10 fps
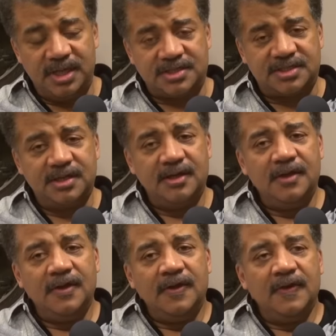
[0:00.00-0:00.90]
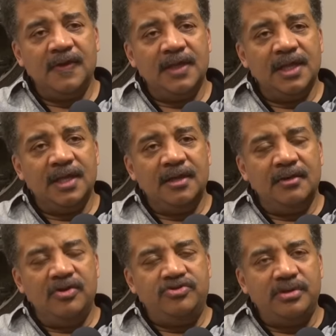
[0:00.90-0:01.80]
mix. Okay.
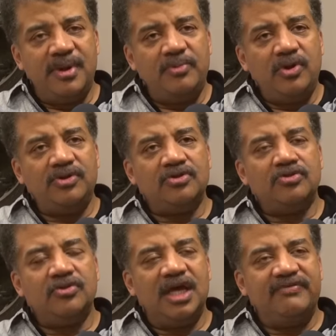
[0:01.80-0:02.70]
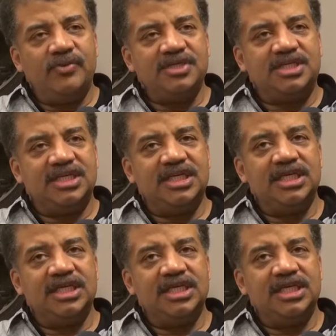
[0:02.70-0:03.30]
Do you remember everyone's